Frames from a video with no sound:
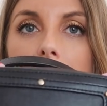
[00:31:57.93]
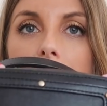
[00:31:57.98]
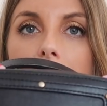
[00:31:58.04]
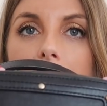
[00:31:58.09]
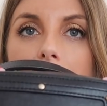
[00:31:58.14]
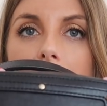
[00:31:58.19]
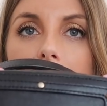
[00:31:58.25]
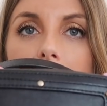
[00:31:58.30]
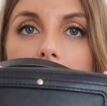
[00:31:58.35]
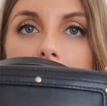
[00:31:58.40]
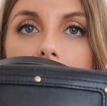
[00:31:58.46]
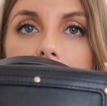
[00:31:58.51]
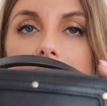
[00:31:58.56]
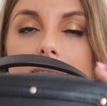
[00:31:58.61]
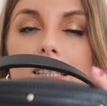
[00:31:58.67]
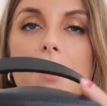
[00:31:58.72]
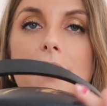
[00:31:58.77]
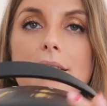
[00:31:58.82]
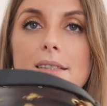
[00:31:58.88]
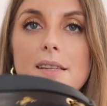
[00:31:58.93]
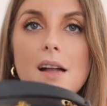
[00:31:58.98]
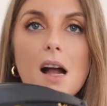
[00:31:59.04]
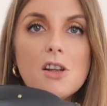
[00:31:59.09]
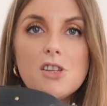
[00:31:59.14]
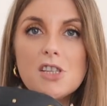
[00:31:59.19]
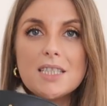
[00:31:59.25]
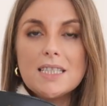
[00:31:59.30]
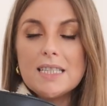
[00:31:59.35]
And look, it's just,
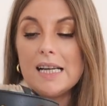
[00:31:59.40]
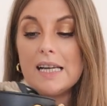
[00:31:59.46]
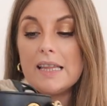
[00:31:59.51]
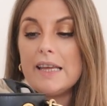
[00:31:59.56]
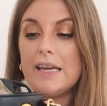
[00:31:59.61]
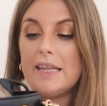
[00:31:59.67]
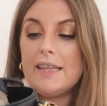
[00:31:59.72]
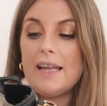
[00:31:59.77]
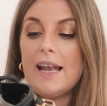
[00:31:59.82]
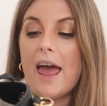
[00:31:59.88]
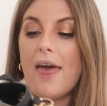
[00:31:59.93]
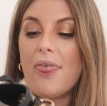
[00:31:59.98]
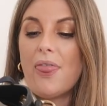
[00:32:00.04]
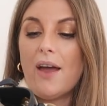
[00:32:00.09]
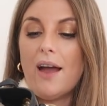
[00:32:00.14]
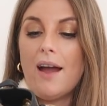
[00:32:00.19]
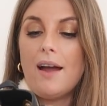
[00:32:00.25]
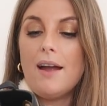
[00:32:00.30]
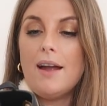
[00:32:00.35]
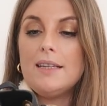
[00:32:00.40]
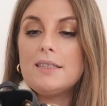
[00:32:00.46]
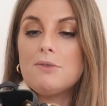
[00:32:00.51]
I just think that the leather